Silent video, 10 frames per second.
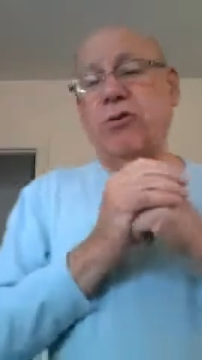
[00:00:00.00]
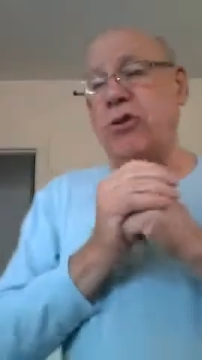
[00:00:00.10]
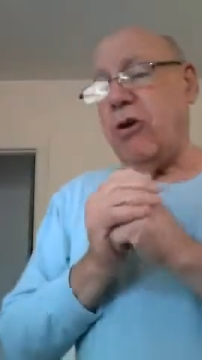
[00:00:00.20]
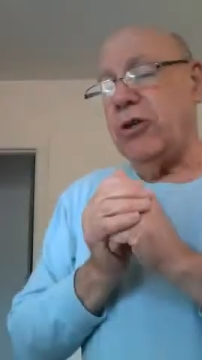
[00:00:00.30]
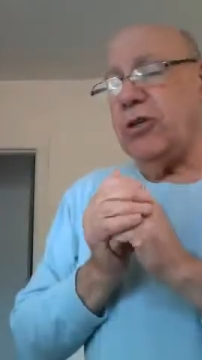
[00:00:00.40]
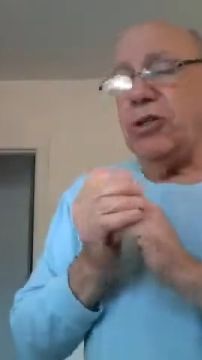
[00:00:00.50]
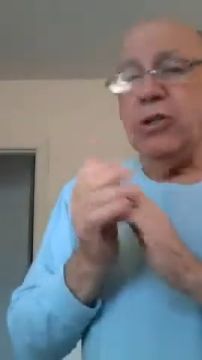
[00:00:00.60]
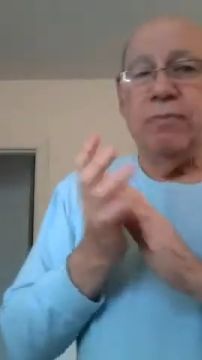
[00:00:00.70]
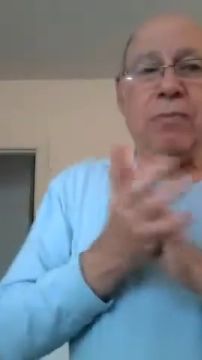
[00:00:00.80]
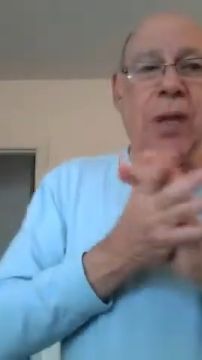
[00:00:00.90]

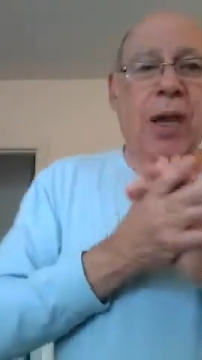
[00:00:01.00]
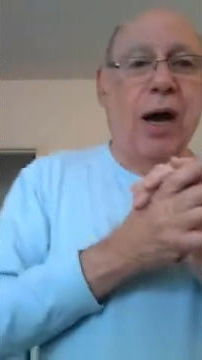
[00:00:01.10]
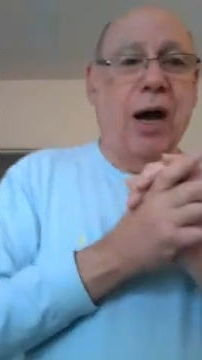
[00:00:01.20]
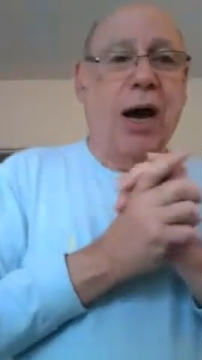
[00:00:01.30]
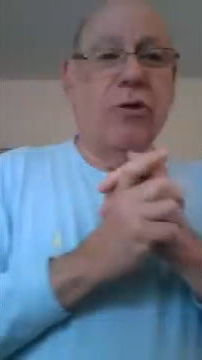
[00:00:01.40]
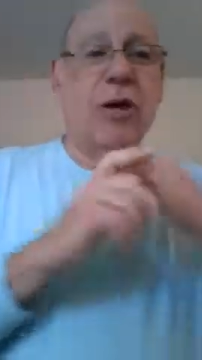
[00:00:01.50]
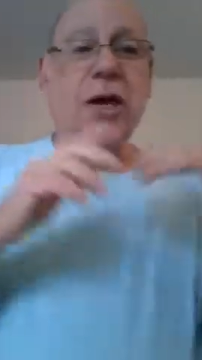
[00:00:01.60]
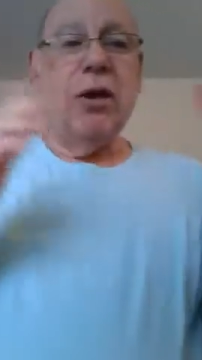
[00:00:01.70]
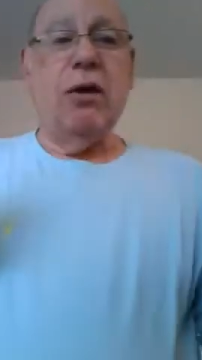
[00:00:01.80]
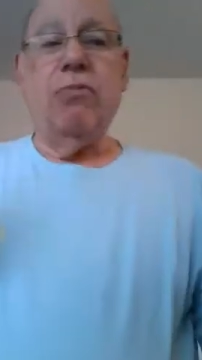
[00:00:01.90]
charges, how you
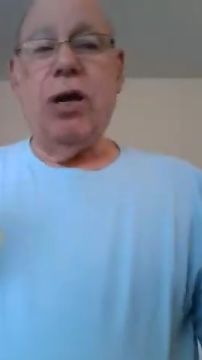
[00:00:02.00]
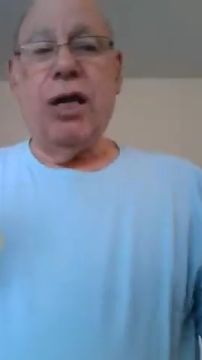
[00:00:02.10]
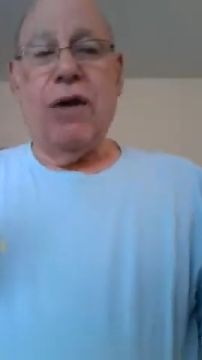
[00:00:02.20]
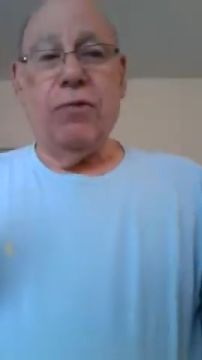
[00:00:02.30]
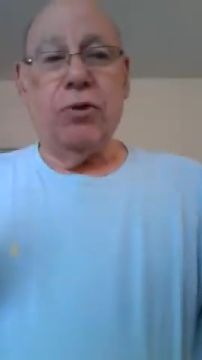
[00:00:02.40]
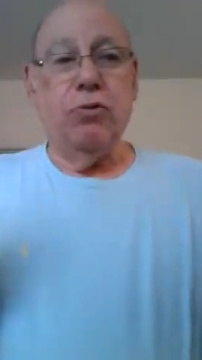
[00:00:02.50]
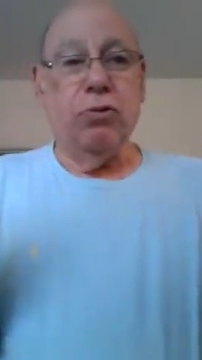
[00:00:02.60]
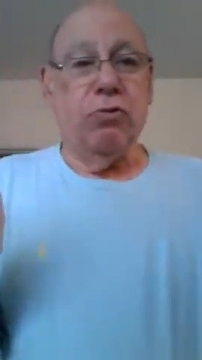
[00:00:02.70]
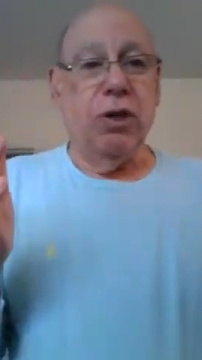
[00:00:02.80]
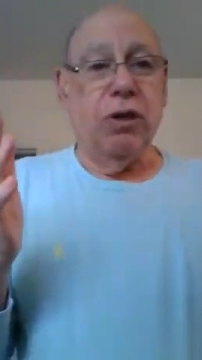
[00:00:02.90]
can't get money out for
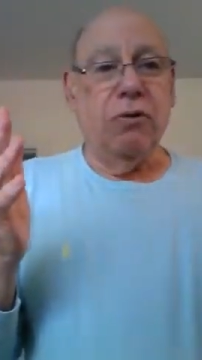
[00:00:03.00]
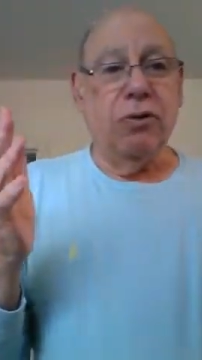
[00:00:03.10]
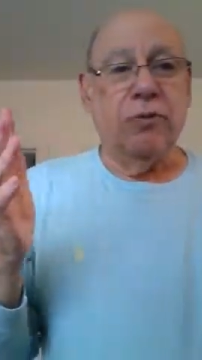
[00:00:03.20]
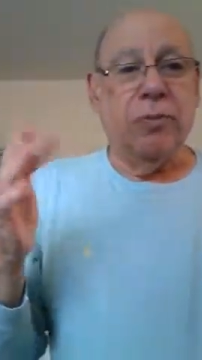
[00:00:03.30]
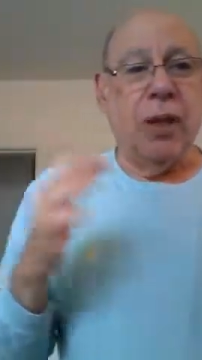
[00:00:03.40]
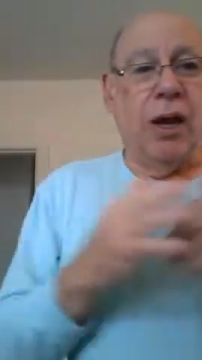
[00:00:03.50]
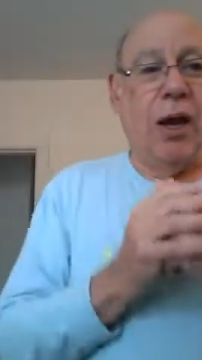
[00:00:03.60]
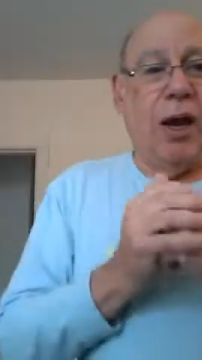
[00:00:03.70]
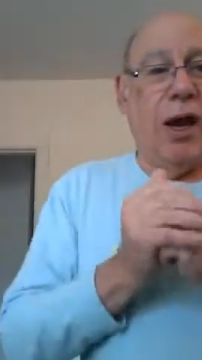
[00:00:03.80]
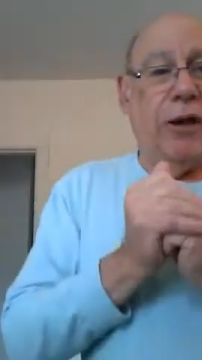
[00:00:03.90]
2-3 years,
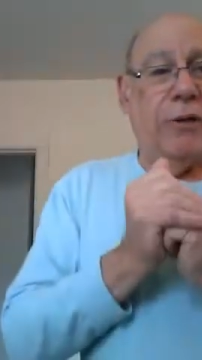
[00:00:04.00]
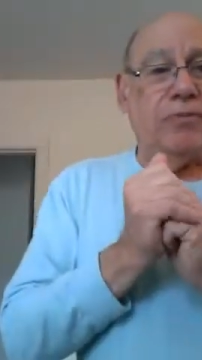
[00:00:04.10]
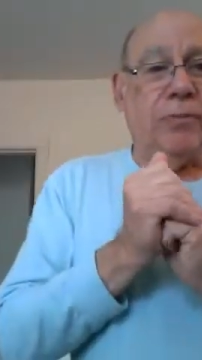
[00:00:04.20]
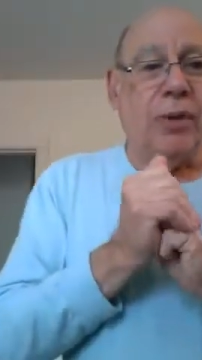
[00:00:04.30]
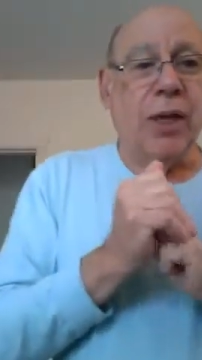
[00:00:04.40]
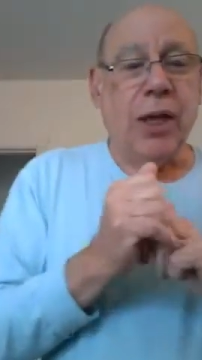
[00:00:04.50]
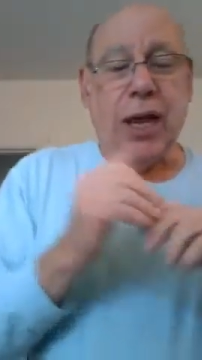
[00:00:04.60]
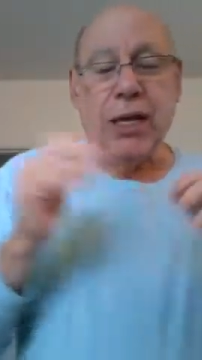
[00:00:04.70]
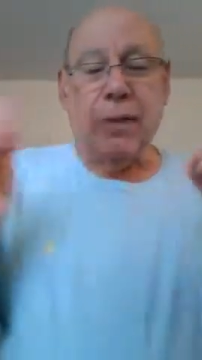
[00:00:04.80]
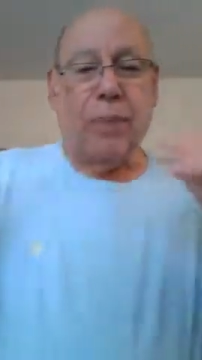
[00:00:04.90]

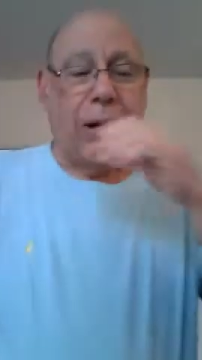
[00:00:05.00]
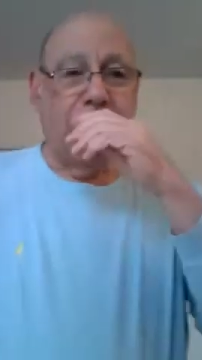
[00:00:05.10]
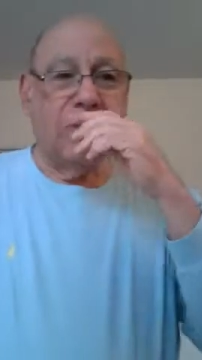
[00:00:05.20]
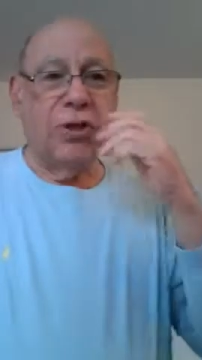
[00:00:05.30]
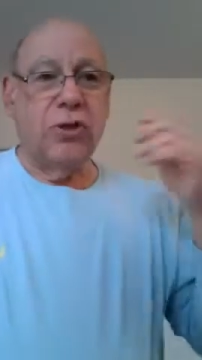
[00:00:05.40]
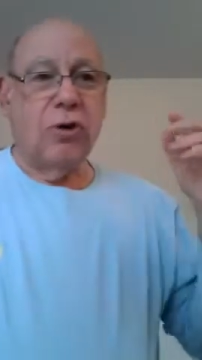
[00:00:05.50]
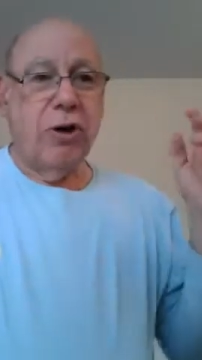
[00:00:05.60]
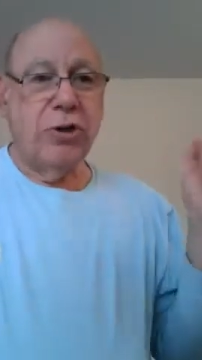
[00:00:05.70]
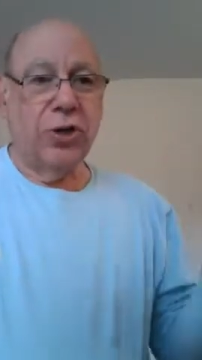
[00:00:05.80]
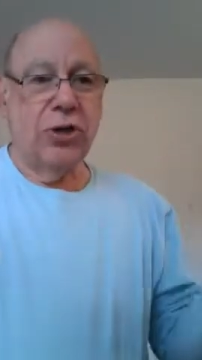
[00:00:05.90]
and the policy
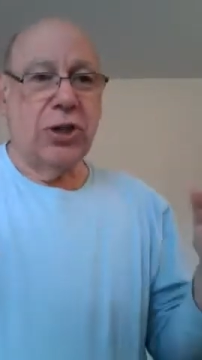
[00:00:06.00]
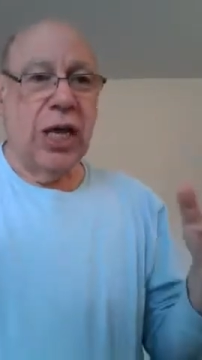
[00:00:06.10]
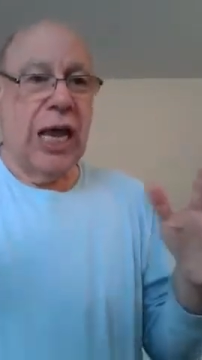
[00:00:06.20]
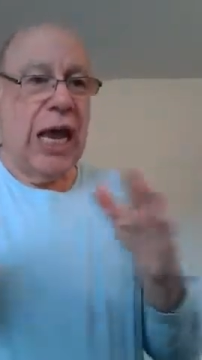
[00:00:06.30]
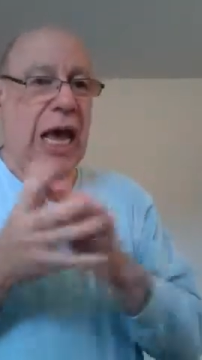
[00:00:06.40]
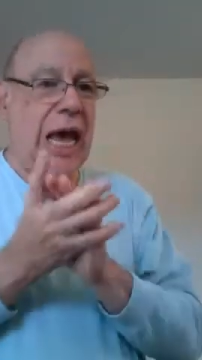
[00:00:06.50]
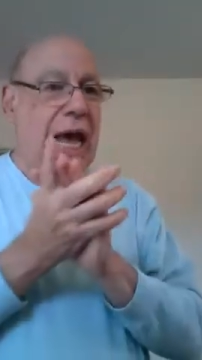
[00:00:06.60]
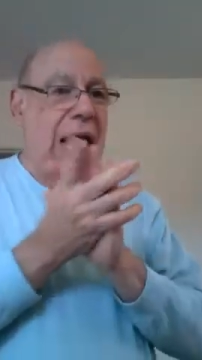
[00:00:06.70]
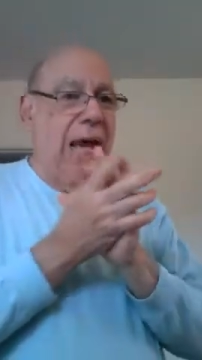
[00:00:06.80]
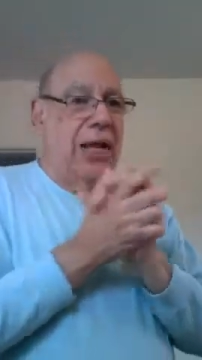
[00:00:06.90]
charges,
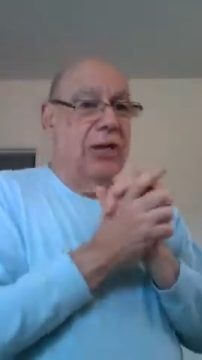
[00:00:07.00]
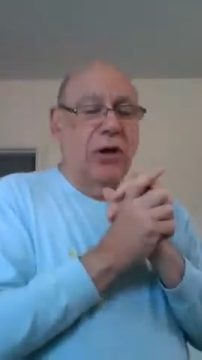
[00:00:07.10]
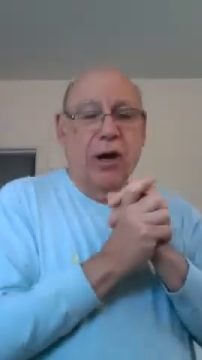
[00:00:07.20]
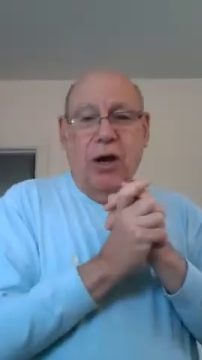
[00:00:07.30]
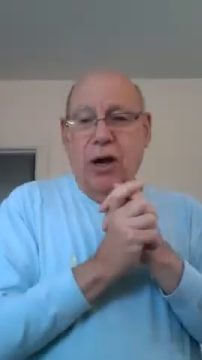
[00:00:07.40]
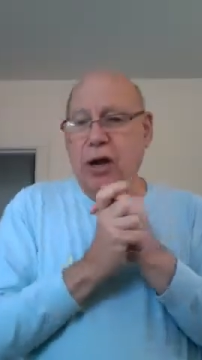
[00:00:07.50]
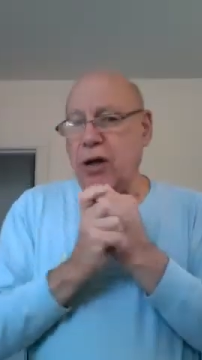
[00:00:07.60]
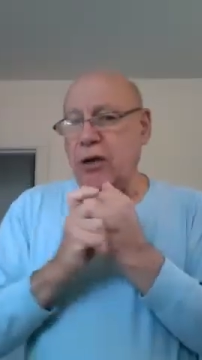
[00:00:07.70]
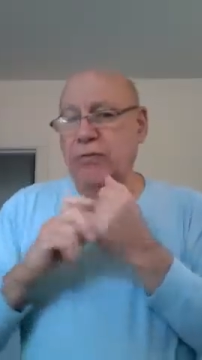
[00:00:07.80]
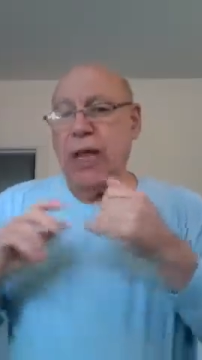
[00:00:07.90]
and
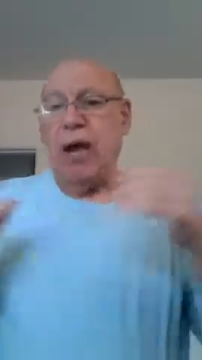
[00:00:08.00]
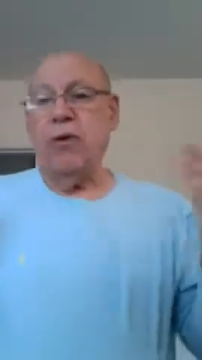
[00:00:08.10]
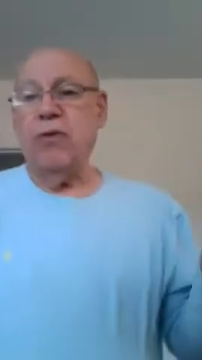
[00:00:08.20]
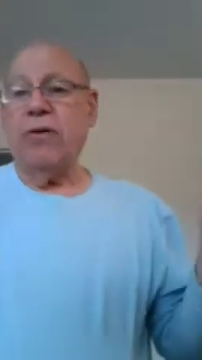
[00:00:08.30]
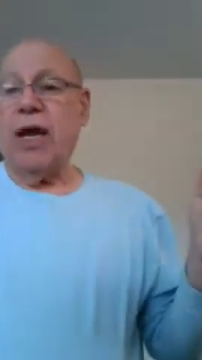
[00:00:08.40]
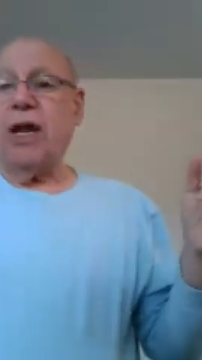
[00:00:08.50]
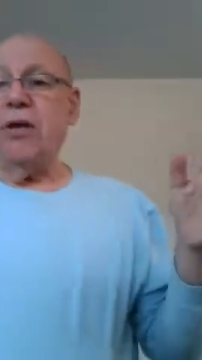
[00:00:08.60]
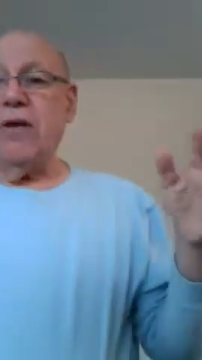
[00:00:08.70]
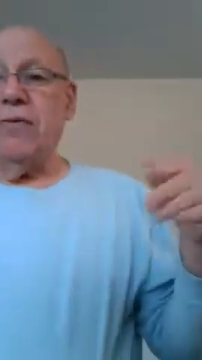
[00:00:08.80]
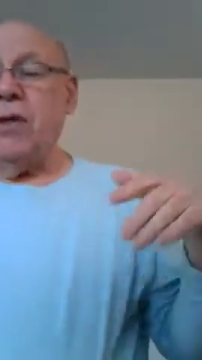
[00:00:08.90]
how you've got to
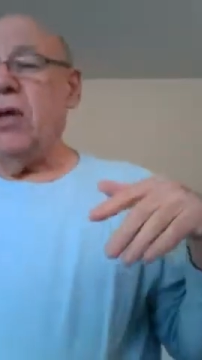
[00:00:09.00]
leave.